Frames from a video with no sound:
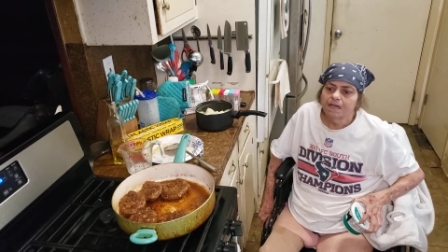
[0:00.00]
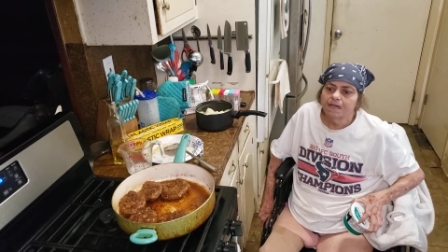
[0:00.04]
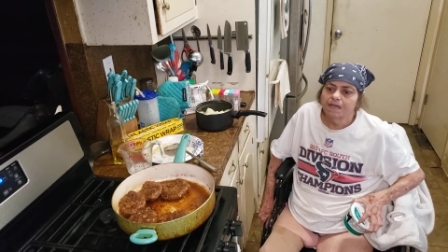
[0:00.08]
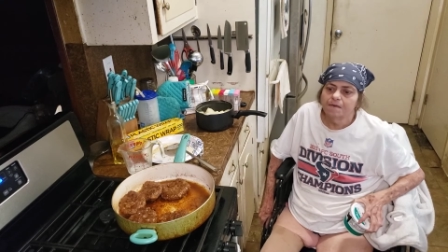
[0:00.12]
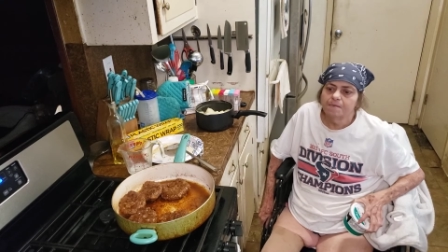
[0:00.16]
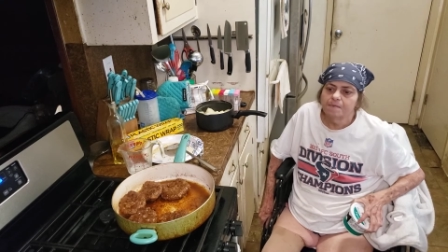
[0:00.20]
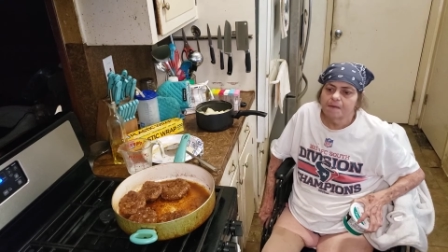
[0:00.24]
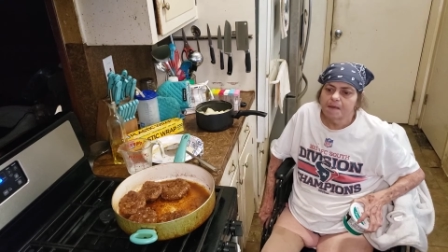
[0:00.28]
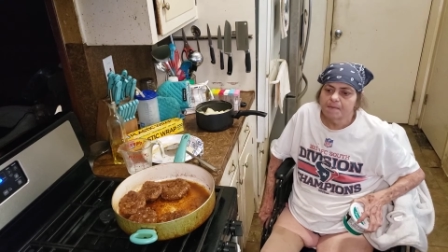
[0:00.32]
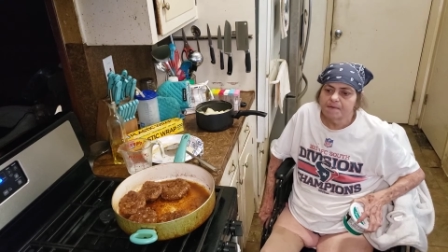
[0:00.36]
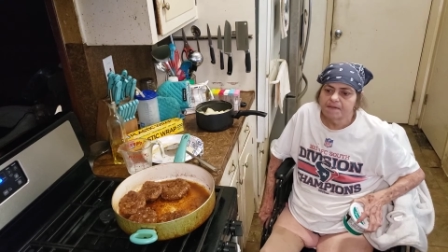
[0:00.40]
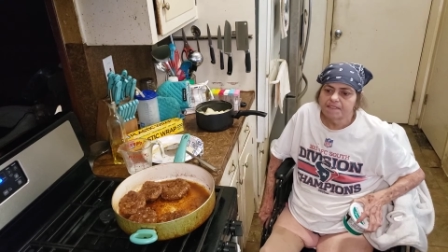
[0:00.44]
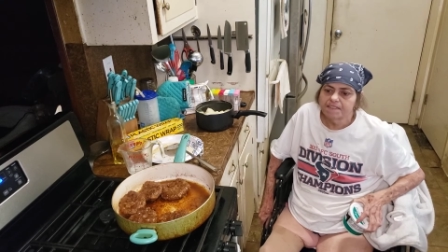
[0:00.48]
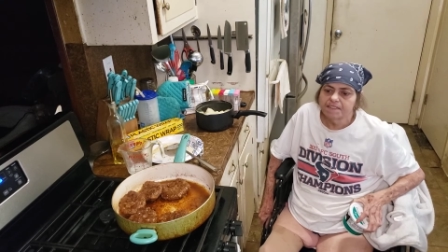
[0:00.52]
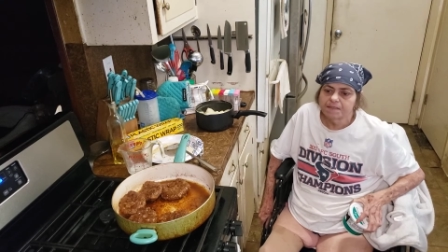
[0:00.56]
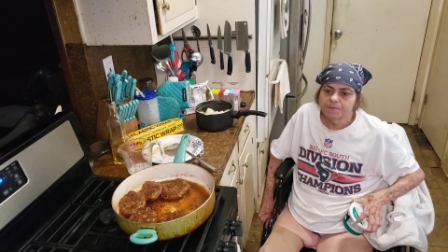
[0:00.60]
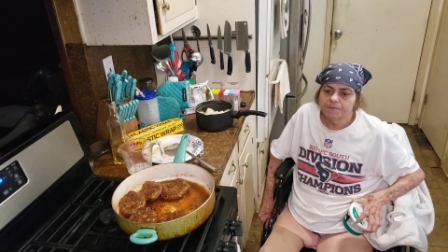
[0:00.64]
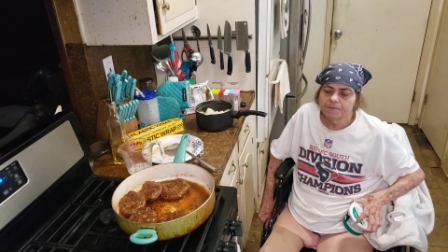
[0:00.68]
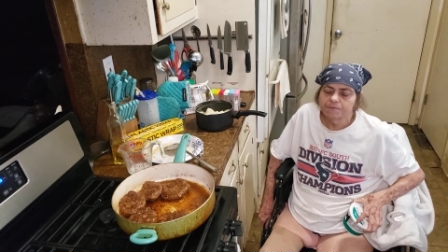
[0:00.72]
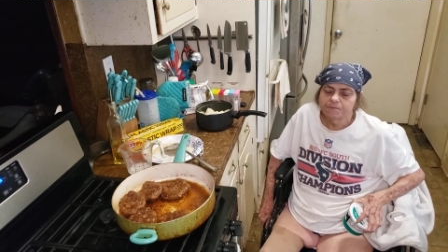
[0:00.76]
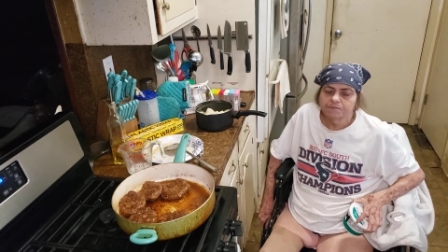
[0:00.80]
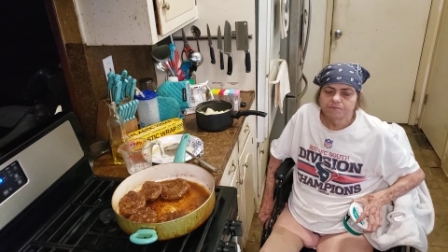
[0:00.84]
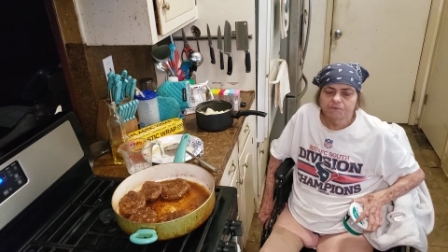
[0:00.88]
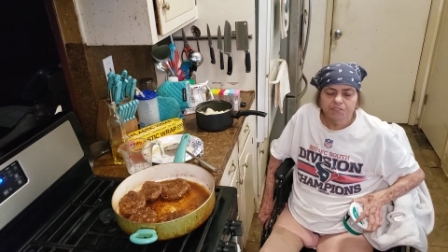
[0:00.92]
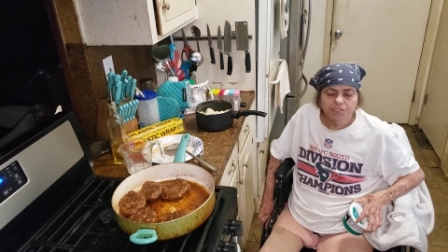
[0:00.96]
Maybe
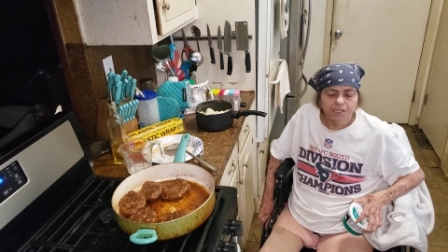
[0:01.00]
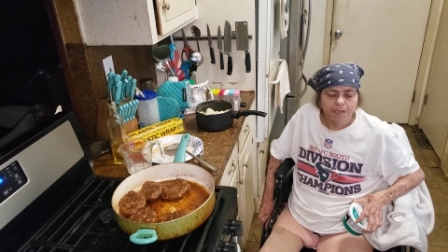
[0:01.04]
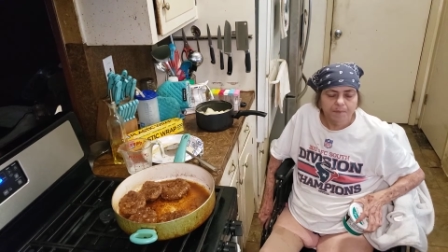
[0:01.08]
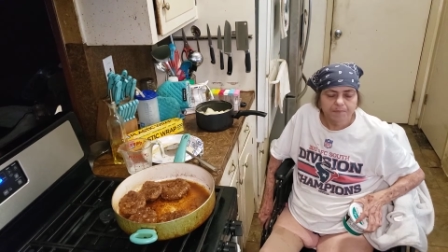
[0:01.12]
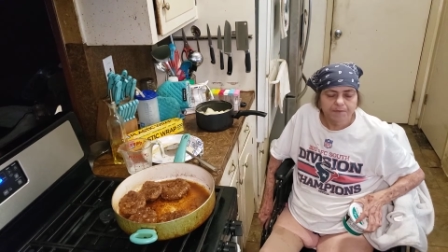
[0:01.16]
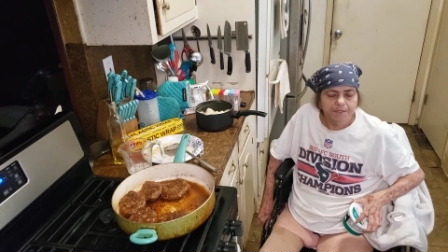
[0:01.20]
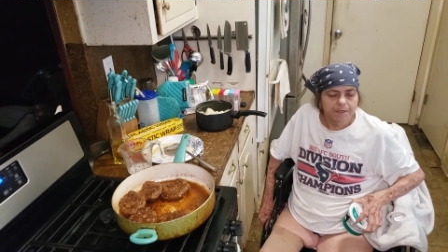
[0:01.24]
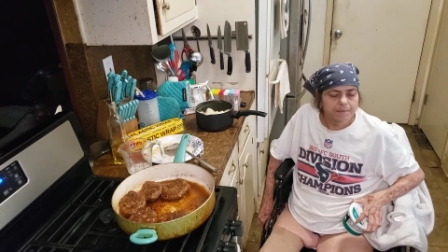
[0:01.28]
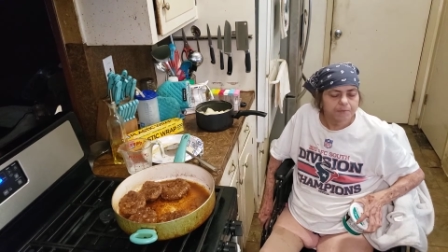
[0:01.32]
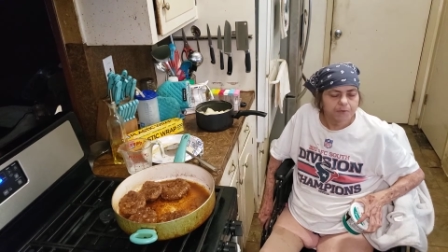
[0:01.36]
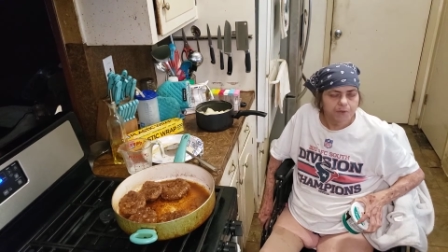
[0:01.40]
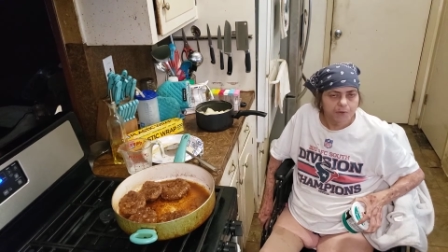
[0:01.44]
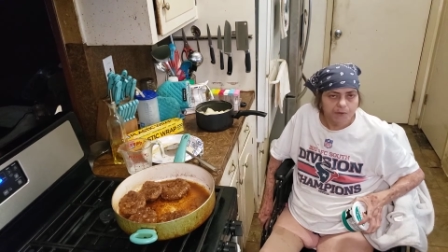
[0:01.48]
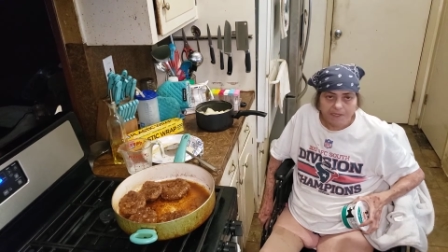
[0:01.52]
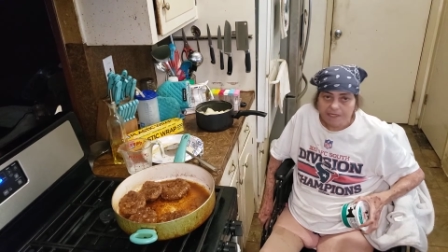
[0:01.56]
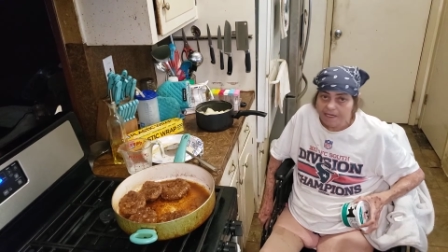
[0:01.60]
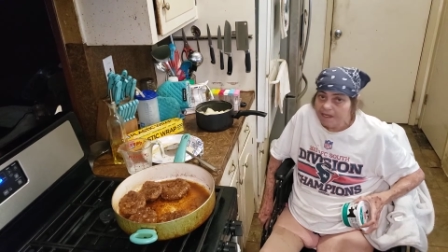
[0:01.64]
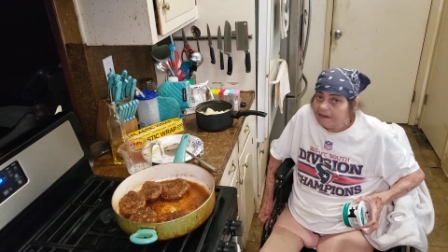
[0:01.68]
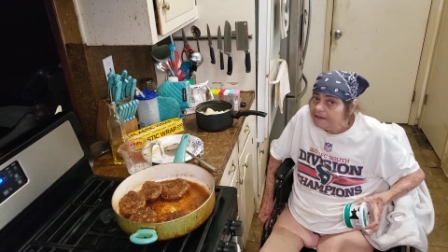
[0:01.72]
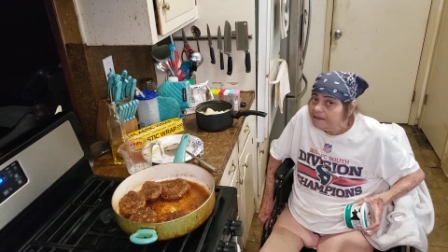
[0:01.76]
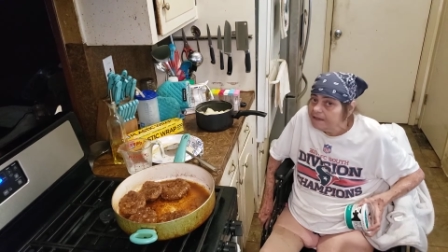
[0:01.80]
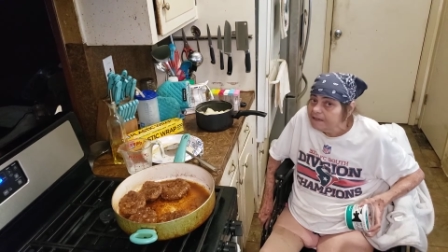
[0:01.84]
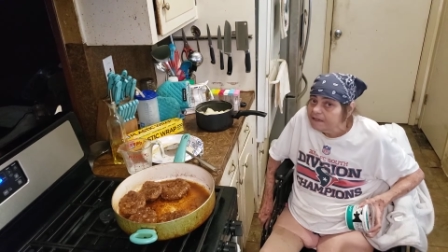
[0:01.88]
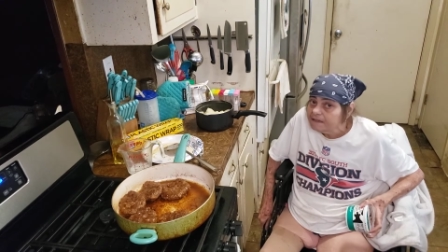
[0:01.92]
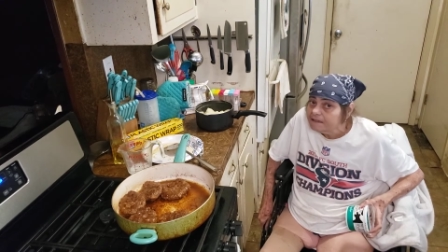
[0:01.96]
some chopped up green
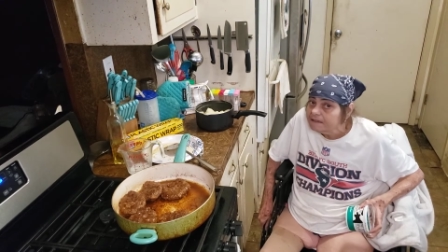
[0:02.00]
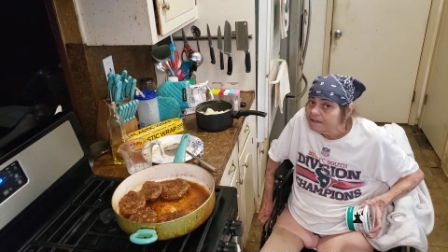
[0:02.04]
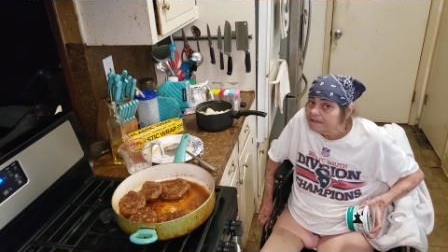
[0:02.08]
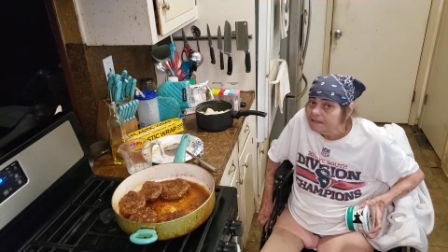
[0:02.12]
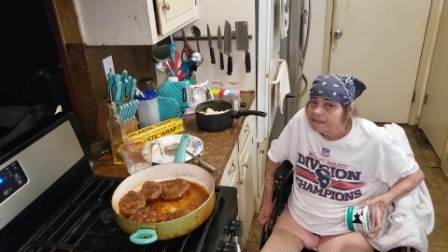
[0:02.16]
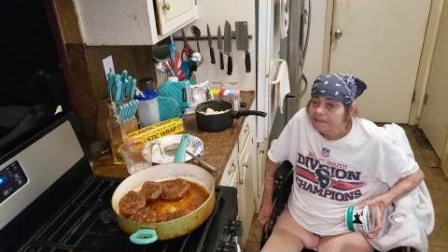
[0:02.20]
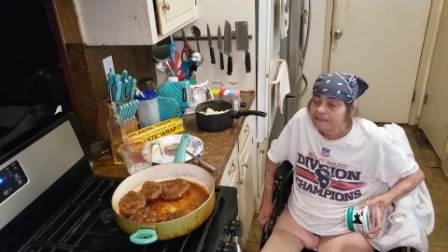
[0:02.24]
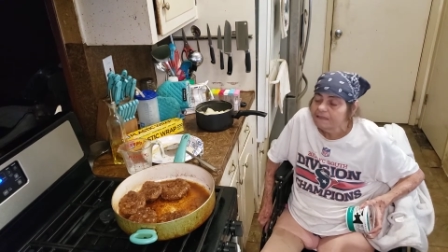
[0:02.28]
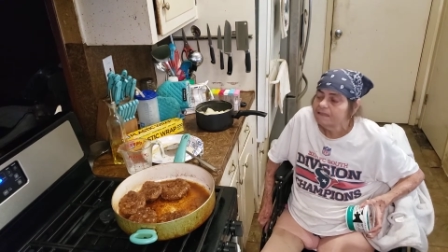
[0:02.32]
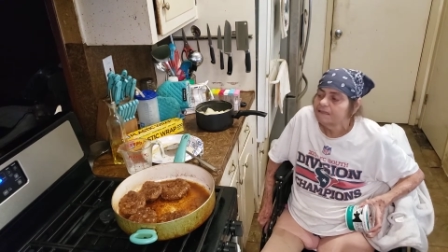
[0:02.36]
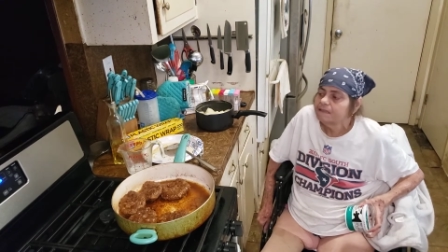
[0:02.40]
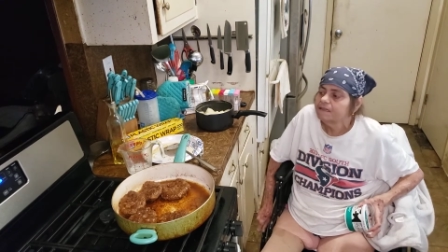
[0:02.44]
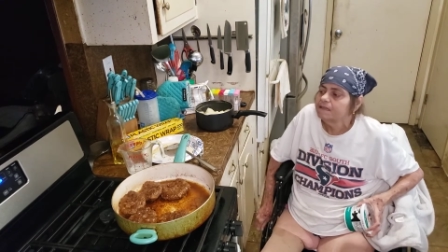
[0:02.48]
onion.